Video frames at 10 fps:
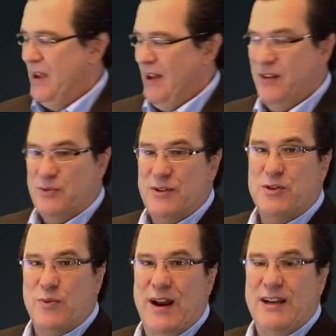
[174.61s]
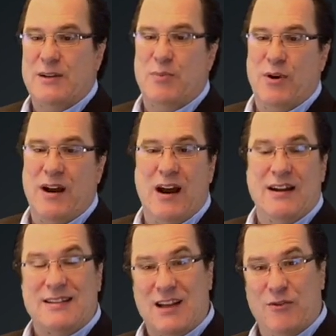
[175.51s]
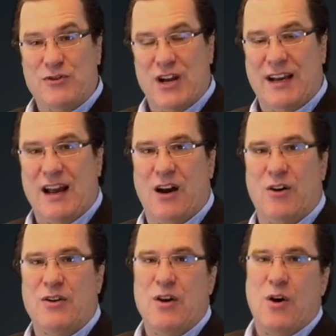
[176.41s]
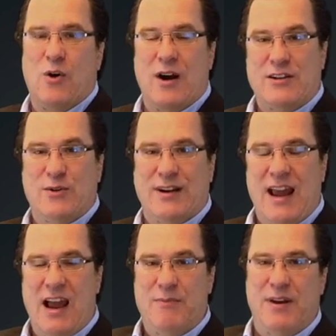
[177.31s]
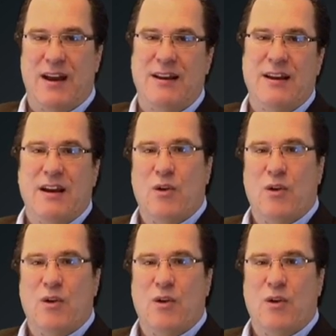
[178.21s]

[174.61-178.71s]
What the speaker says: And this one's great to put on self-checkout or onto a cabinet